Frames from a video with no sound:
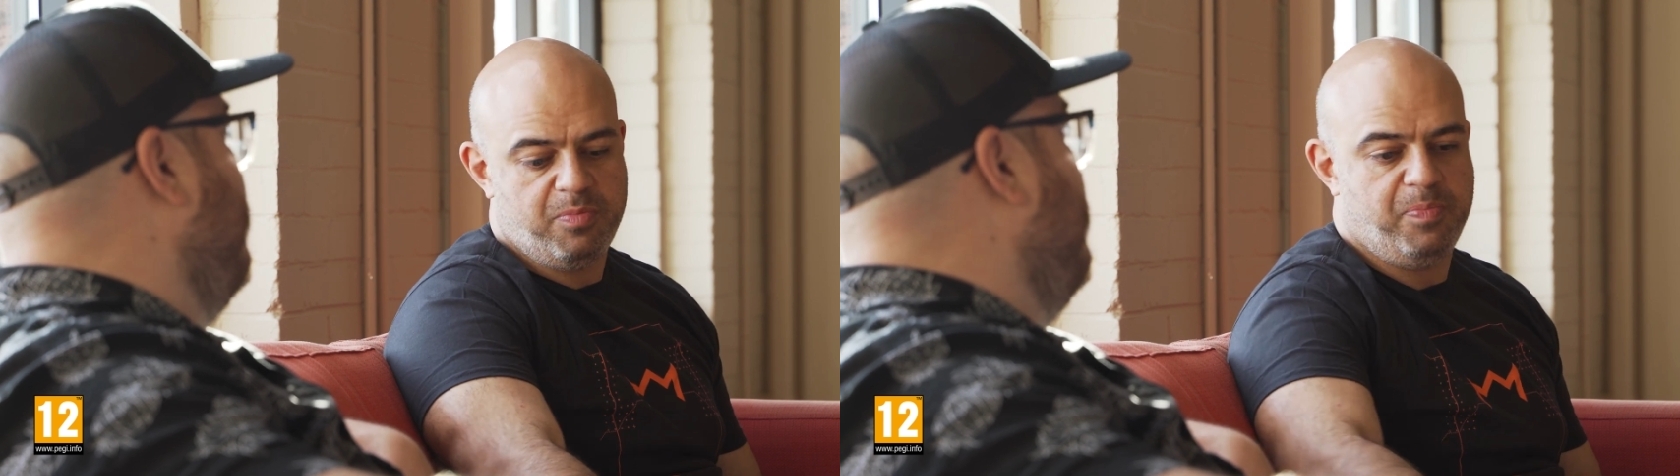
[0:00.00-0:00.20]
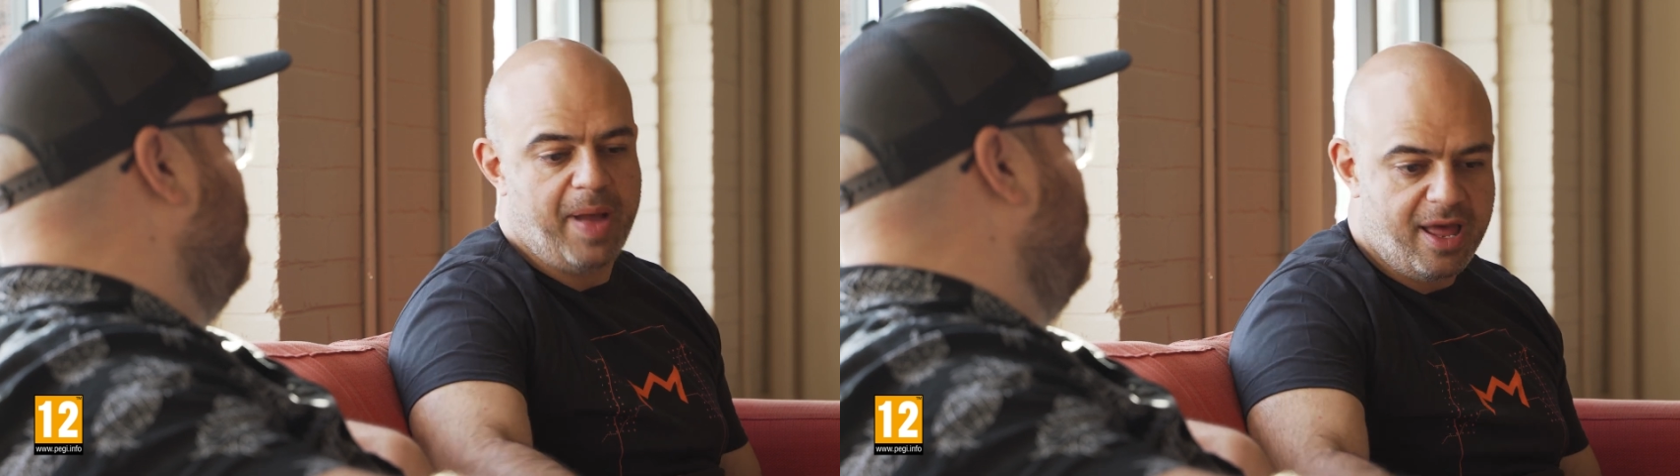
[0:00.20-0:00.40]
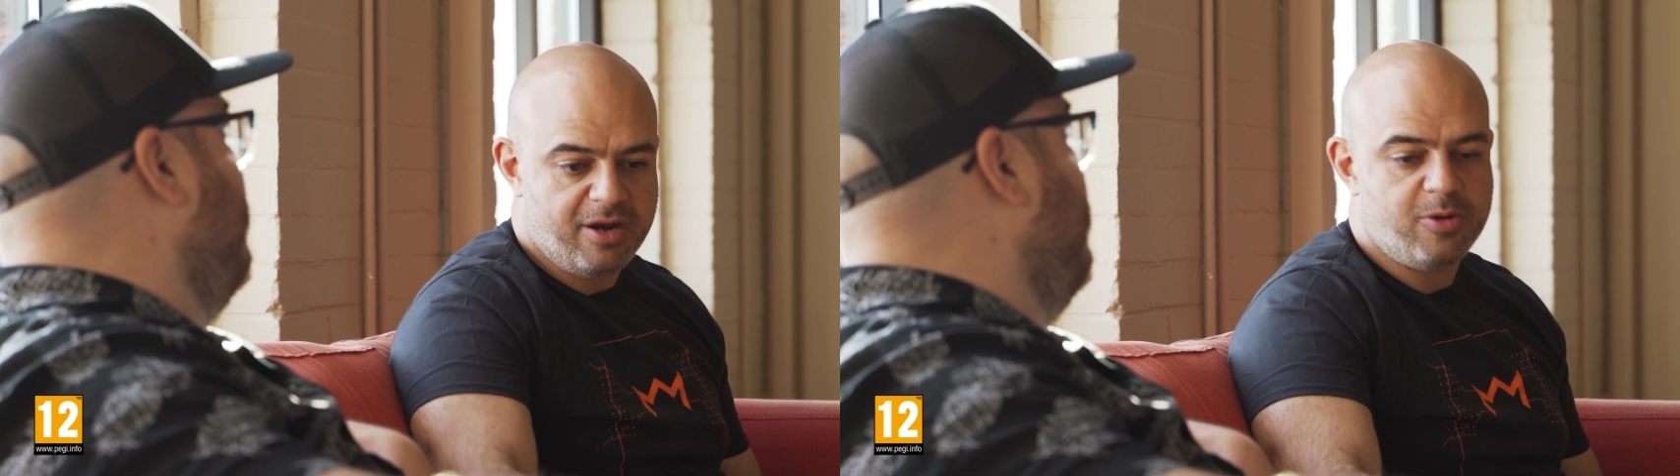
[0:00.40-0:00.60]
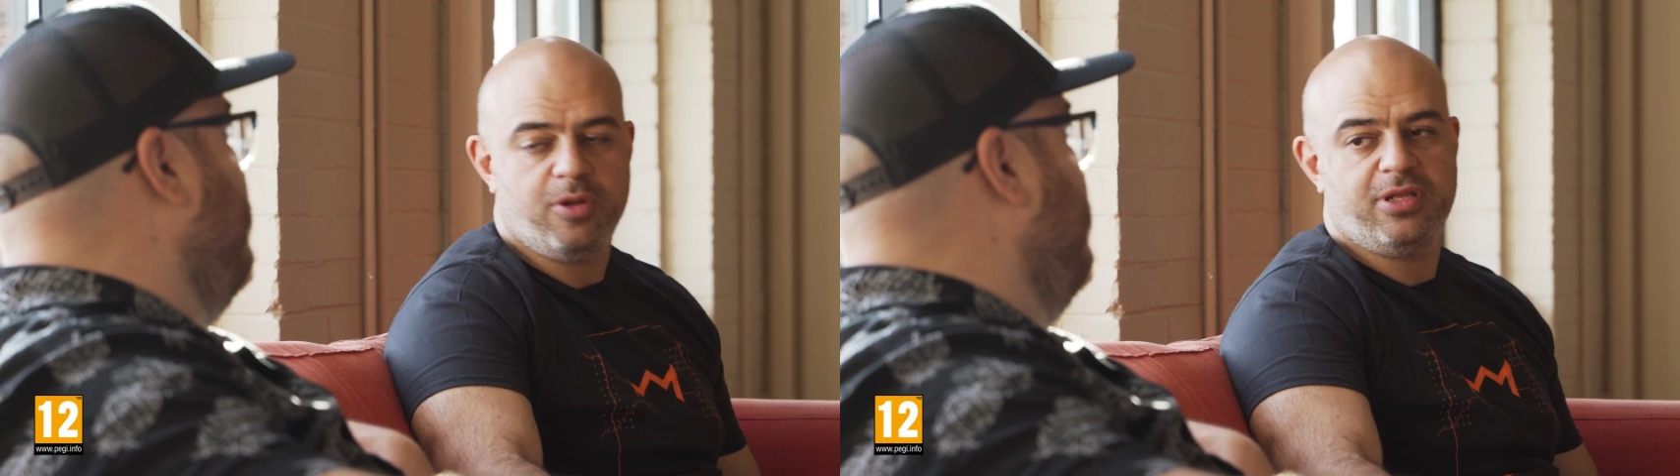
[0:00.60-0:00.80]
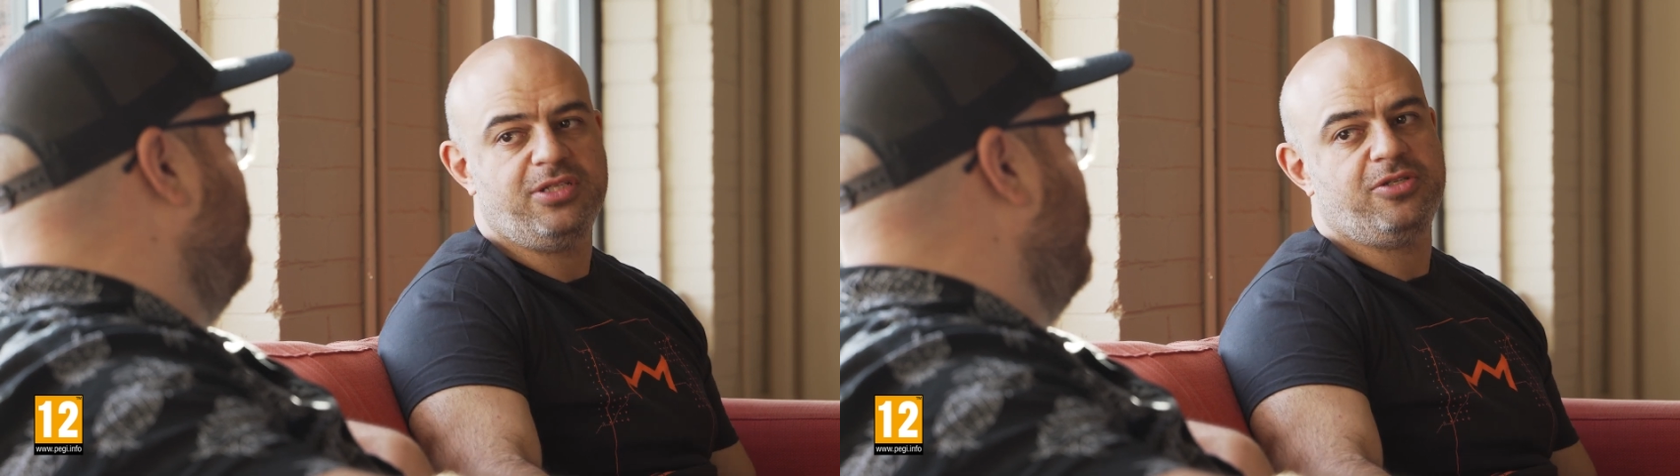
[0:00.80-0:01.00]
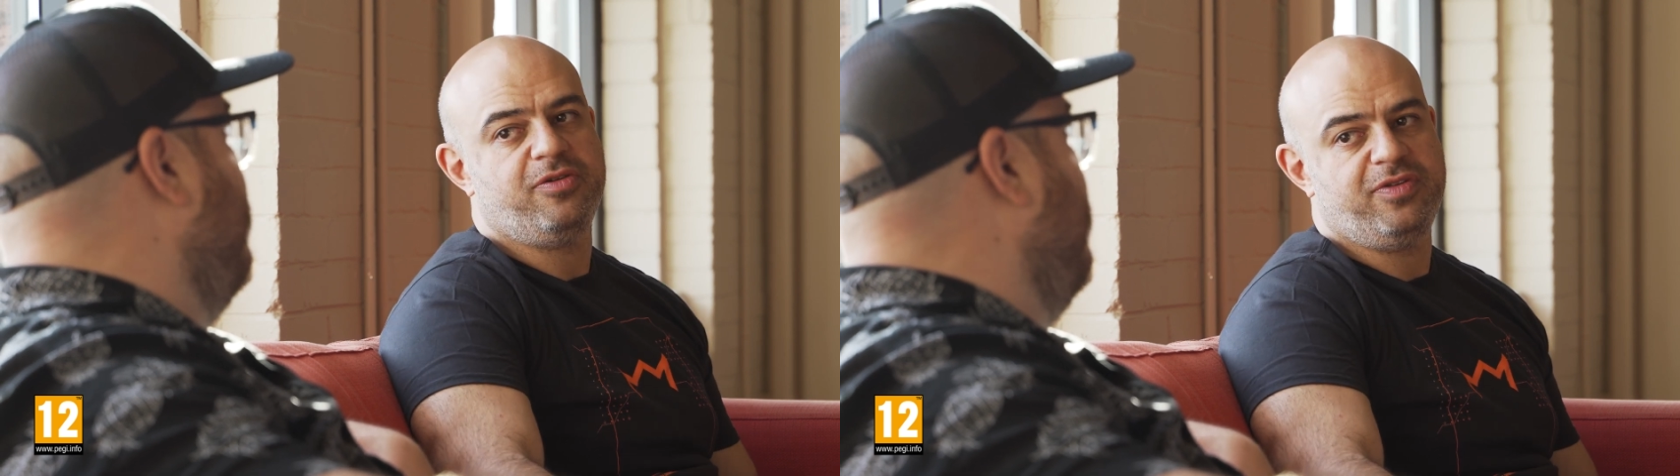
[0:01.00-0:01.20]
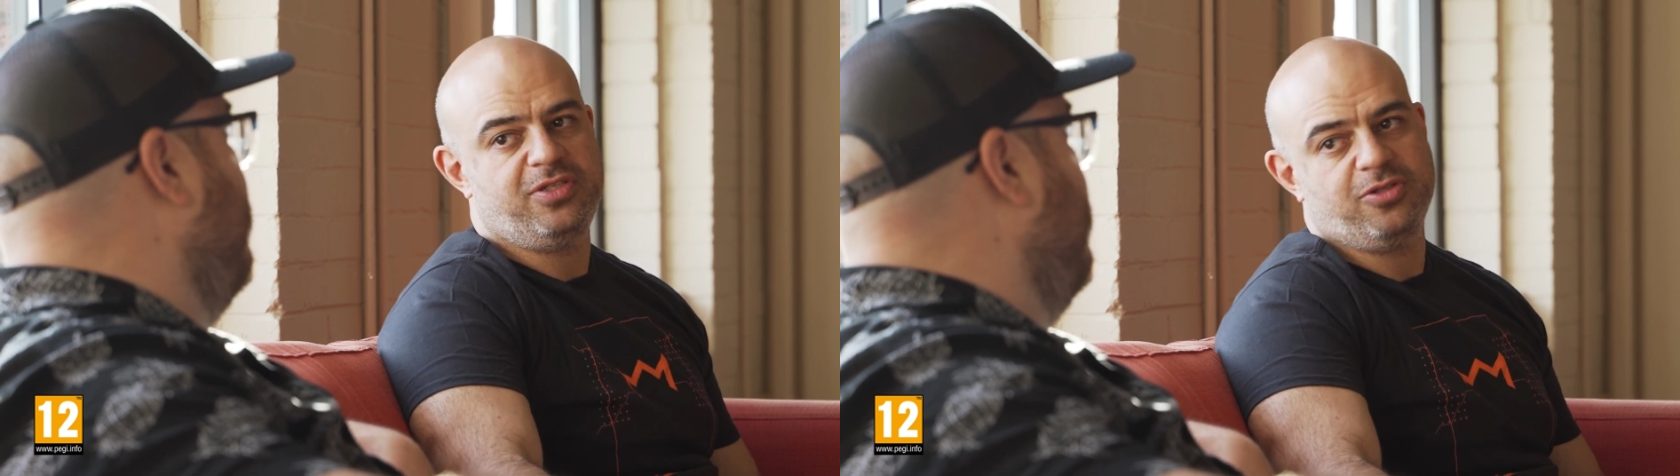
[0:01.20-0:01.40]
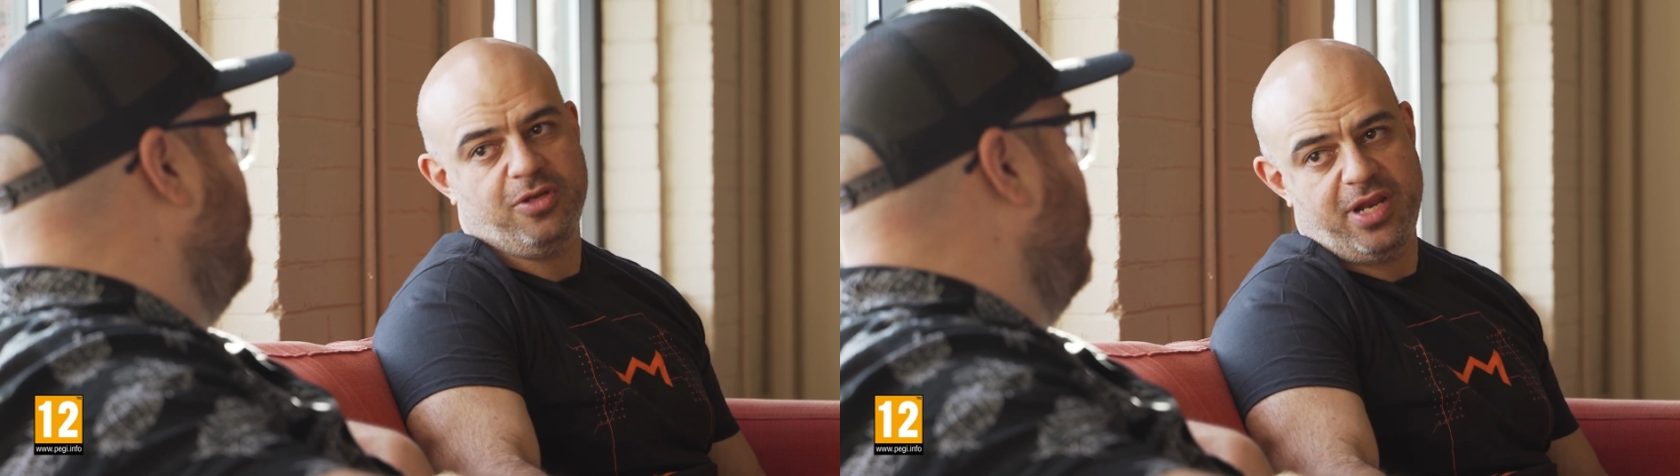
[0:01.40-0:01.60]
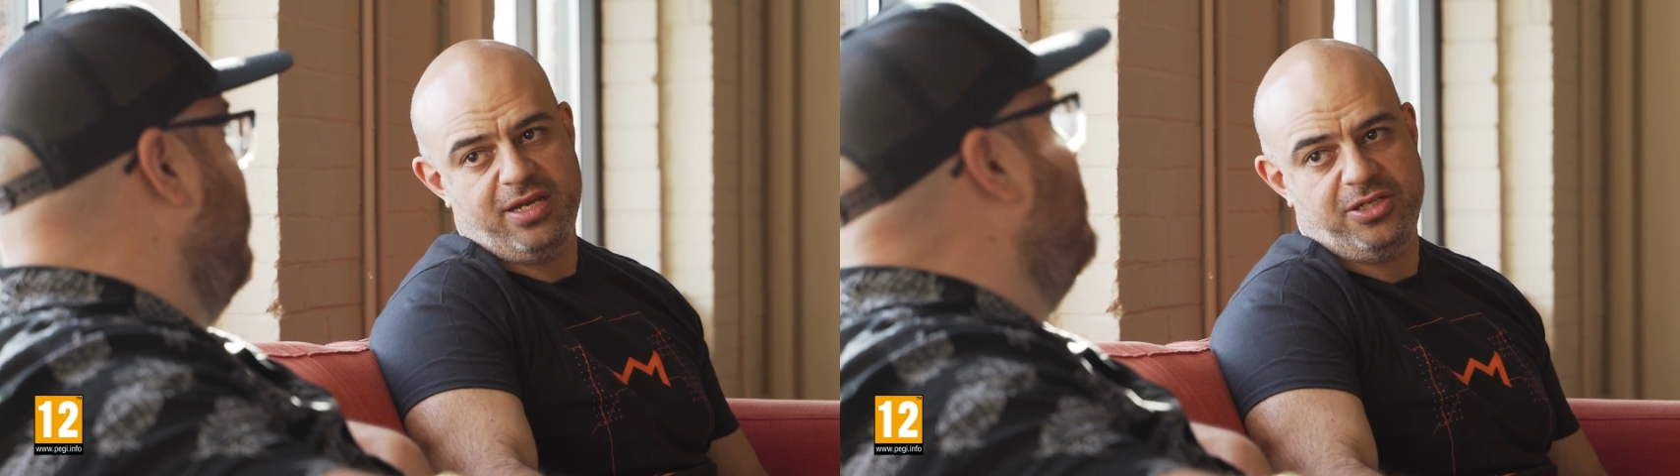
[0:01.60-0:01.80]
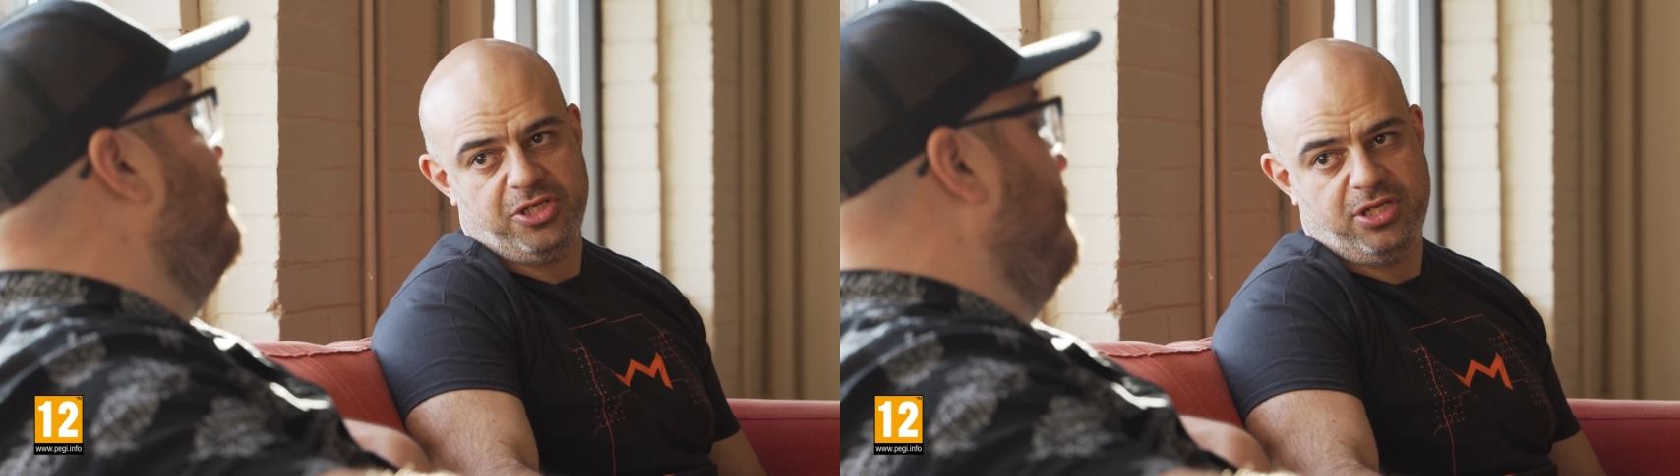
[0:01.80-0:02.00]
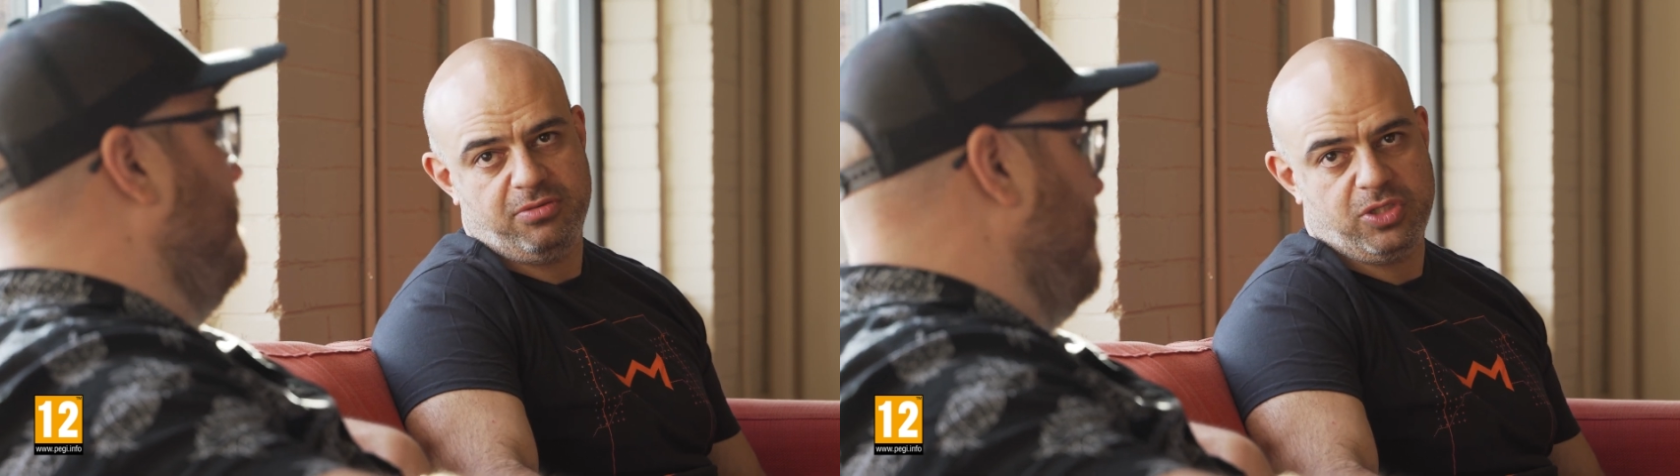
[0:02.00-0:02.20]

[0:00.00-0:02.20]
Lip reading: Part of quality of service is good anti-cheat.